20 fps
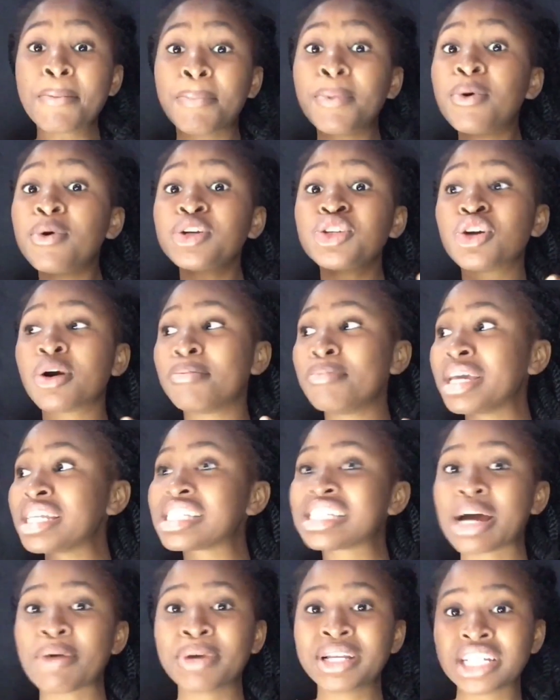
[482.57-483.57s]
People, your
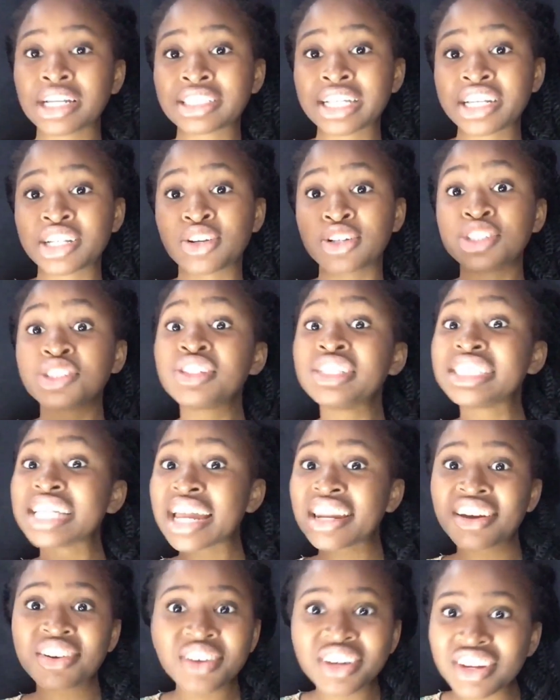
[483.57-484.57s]
mates that went outside the country,
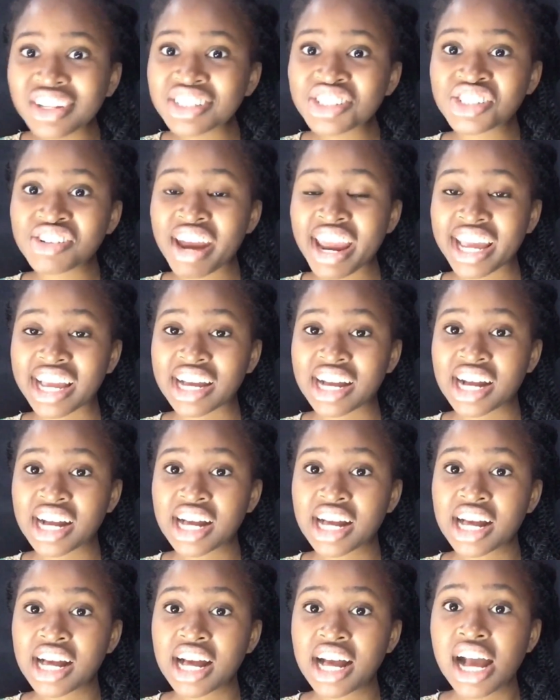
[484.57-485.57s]
they are not going on strike.
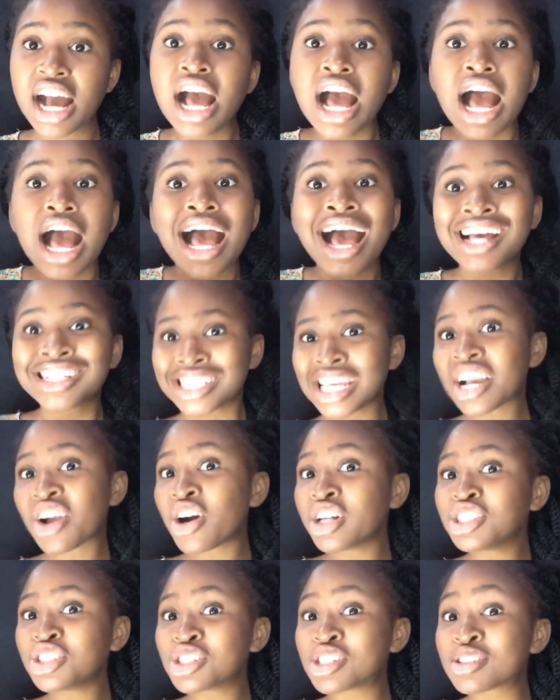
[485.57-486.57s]

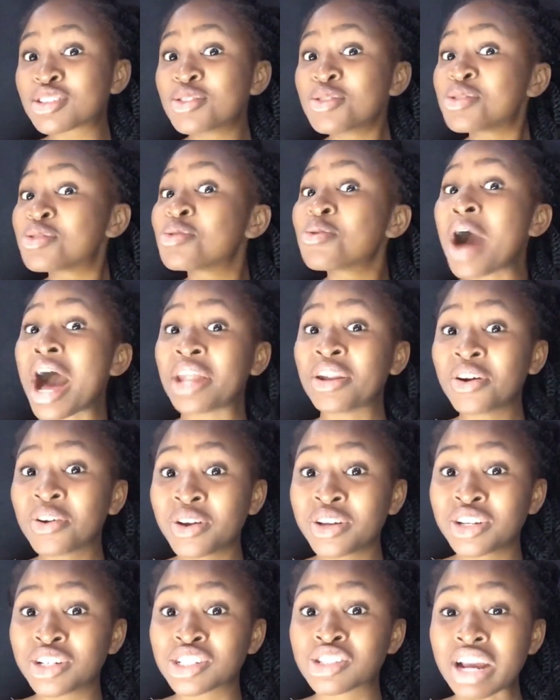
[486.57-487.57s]
Secondary schools too are not
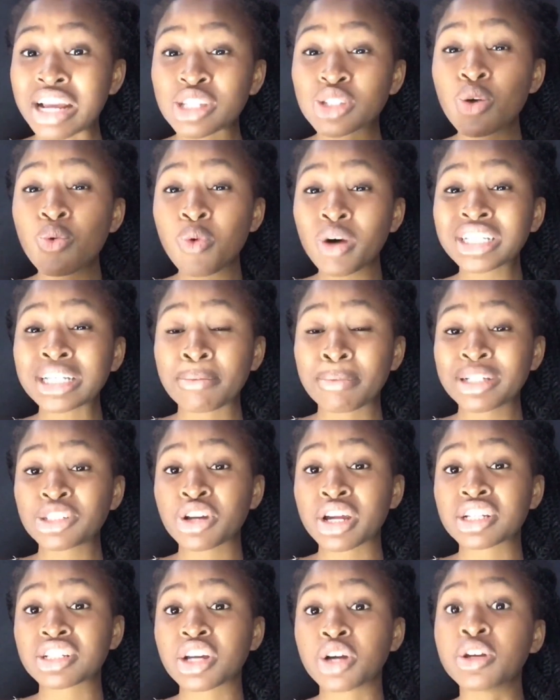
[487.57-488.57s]
going on strike. So what am I
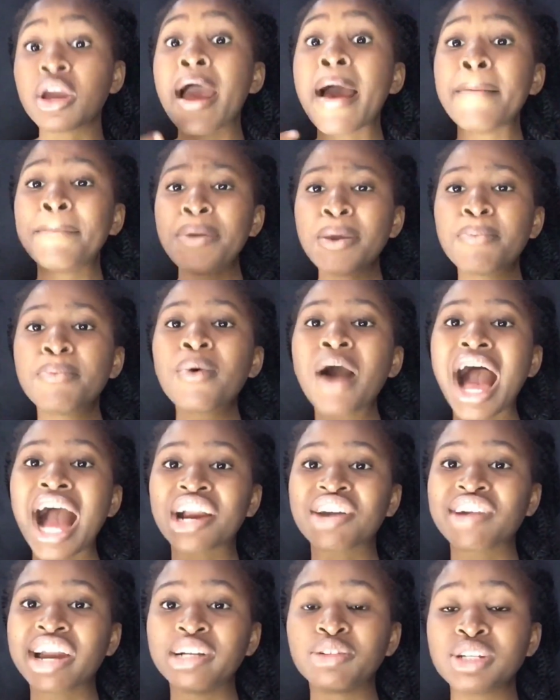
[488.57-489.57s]
trying to tell you? People
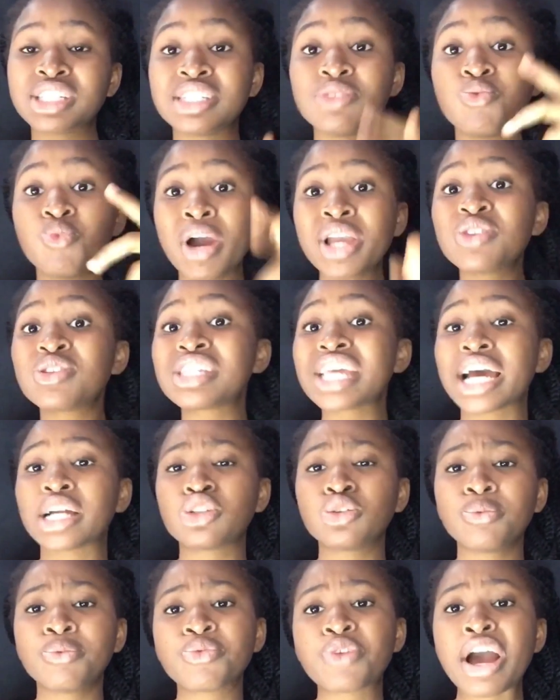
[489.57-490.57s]
are graduating. When you stay
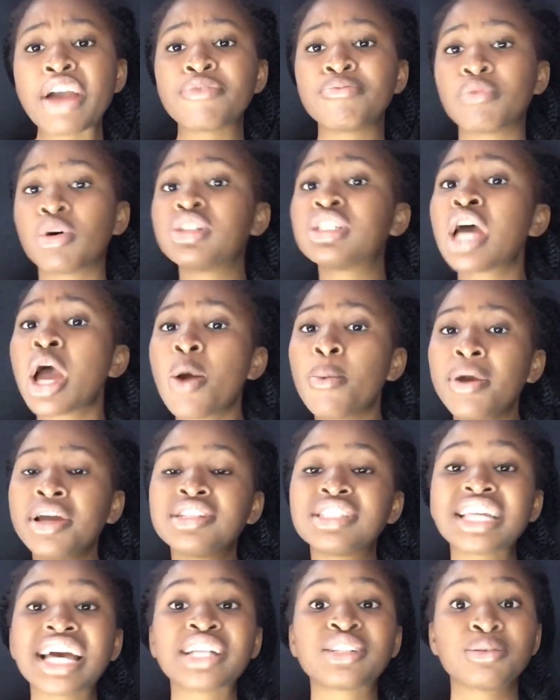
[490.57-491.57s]
at home five months, when
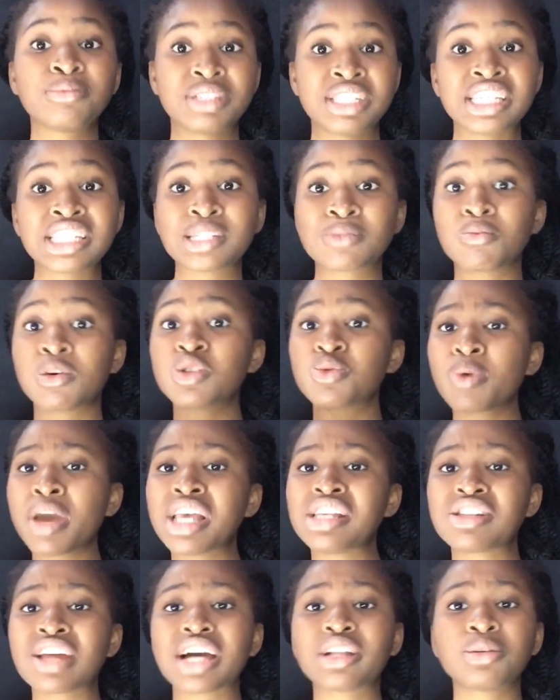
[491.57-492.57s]
you stay at home six months,
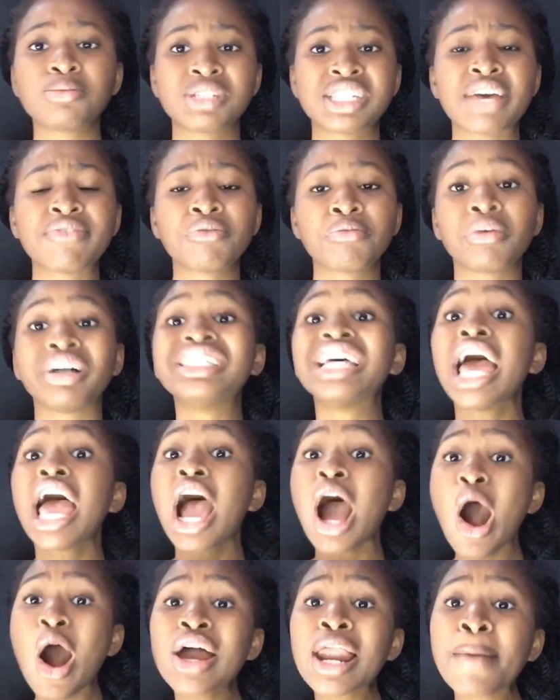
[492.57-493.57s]
when you stay at home seven months,
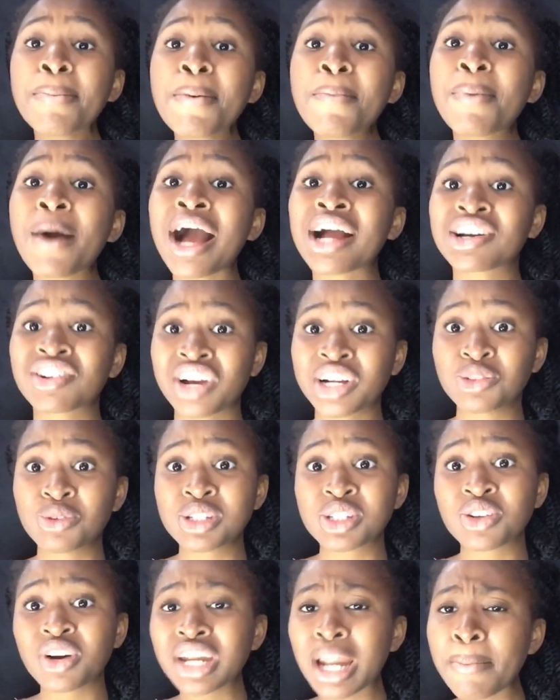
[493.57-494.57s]
other people are
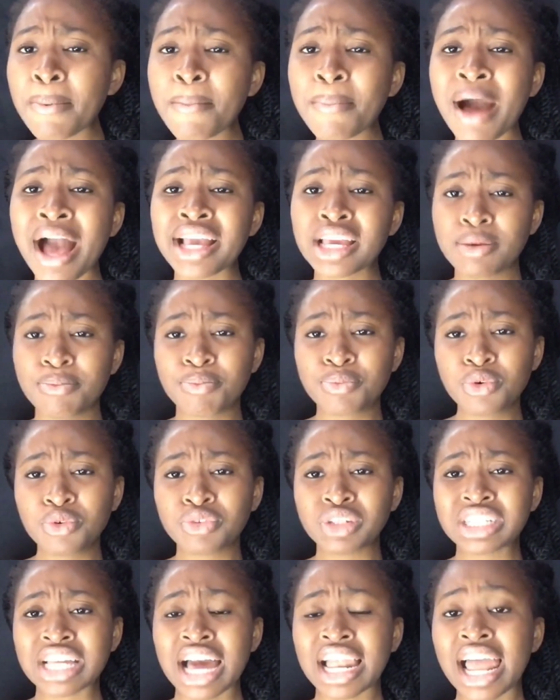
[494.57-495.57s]
graduating. Other people are
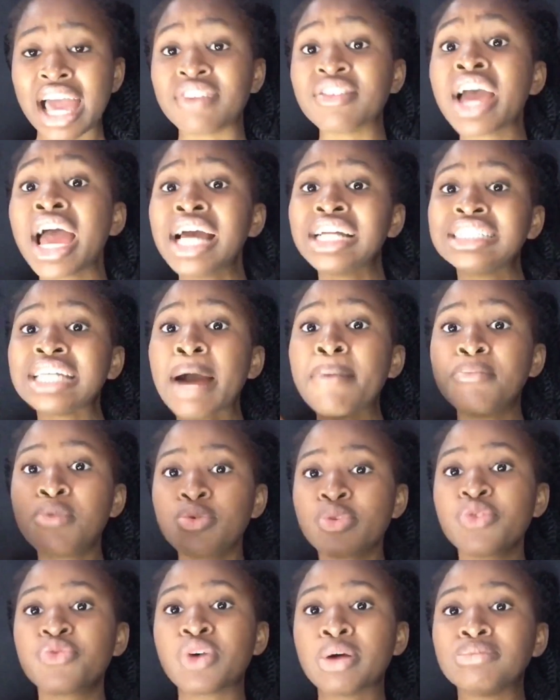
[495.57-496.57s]
improving their life. They are
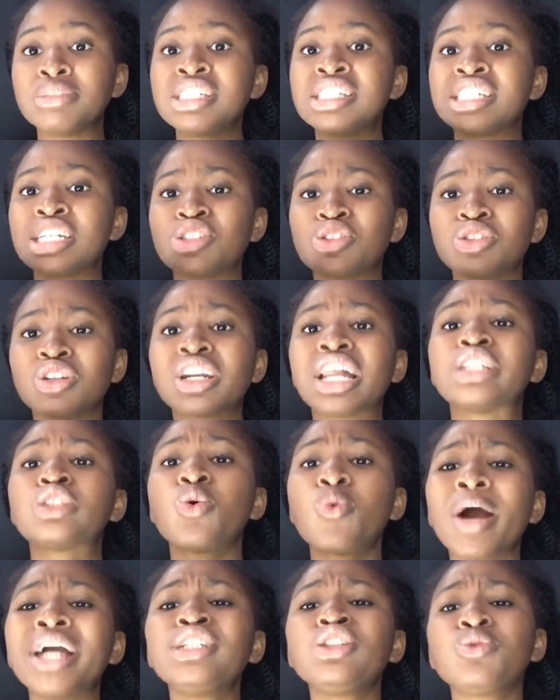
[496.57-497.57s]
moving from this stage to the other.
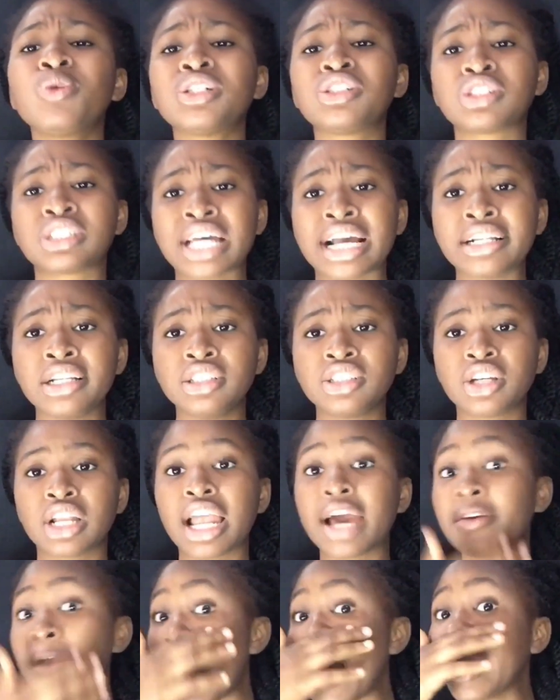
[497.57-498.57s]
So why do you want to stagnate your
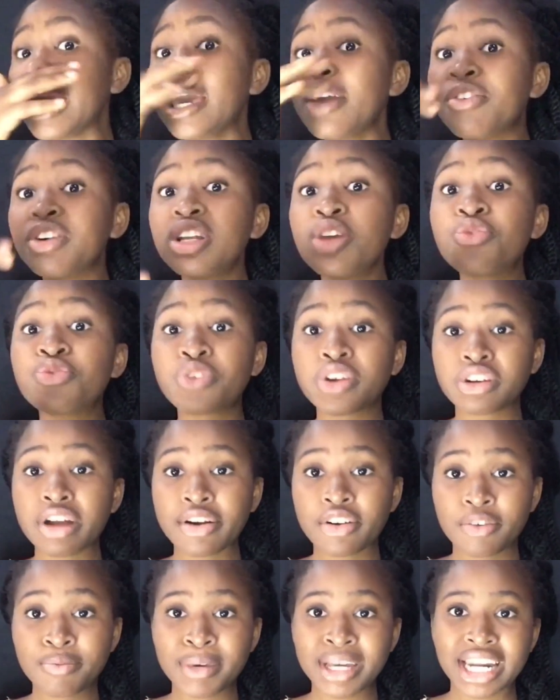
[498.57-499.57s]
life? Even if
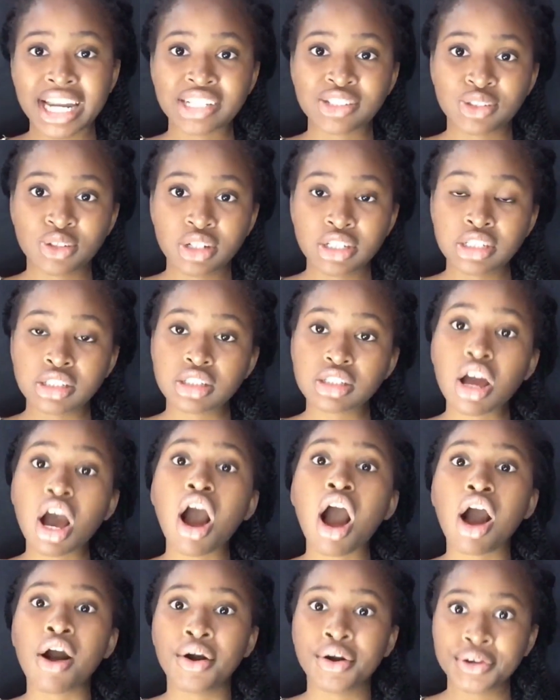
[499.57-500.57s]
federal government has done it,
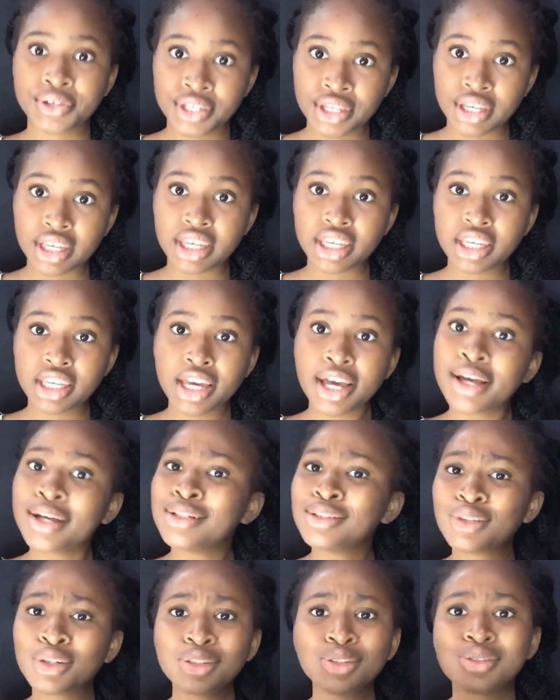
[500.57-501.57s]
okay,
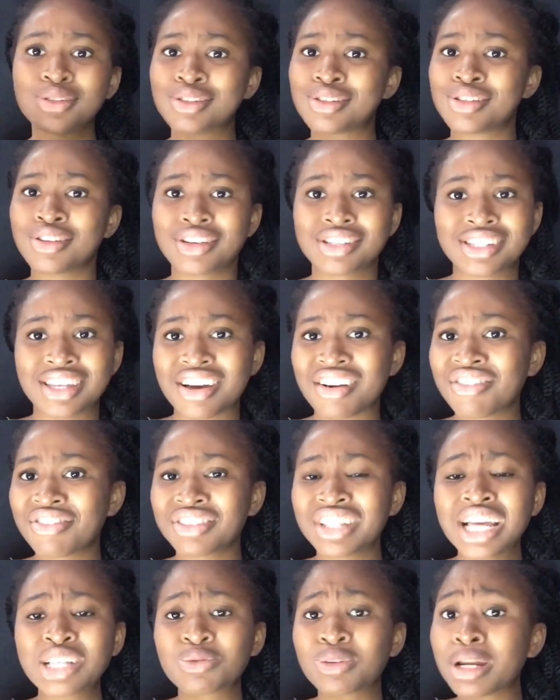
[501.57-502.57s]
don't do it to
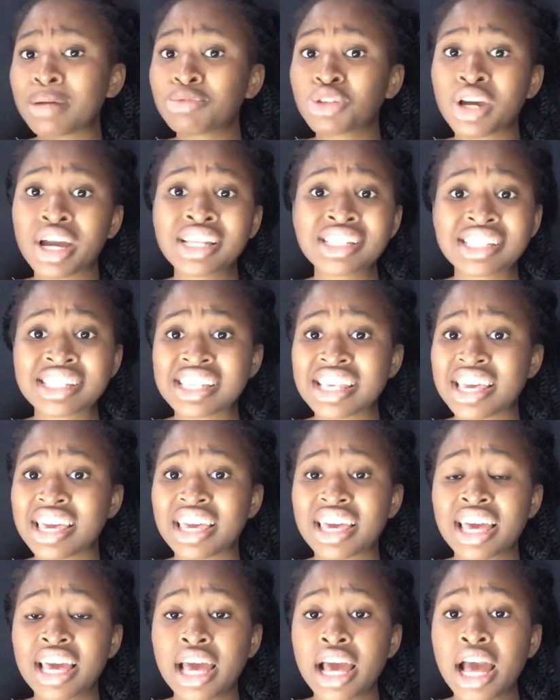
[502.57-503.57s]
yourself. That's what I'm trying to say.